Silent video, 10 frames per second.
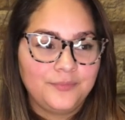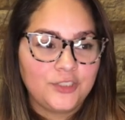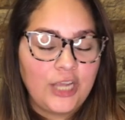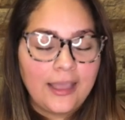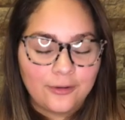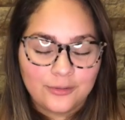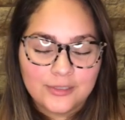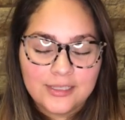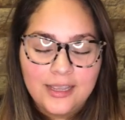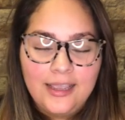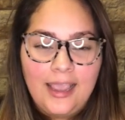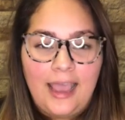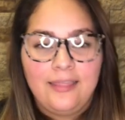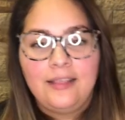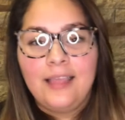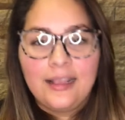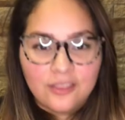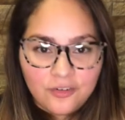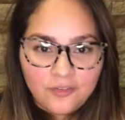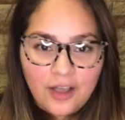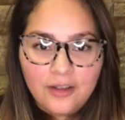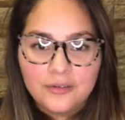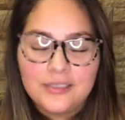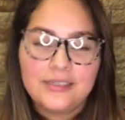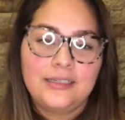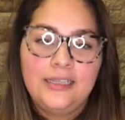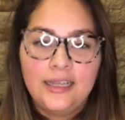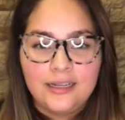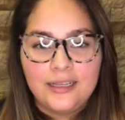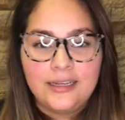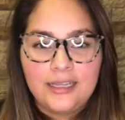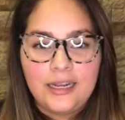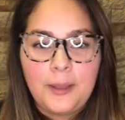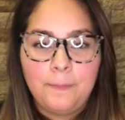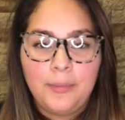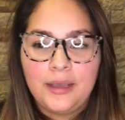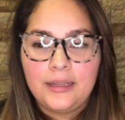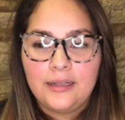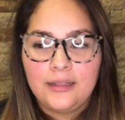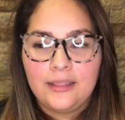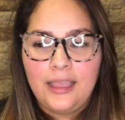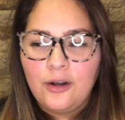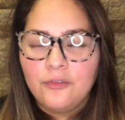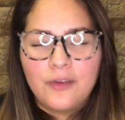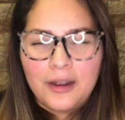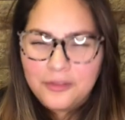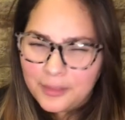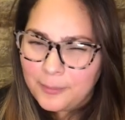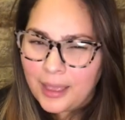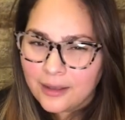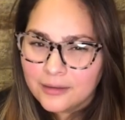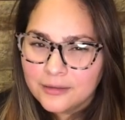channels and they thank their followers and yada, yada, yada, but they don't follow them back.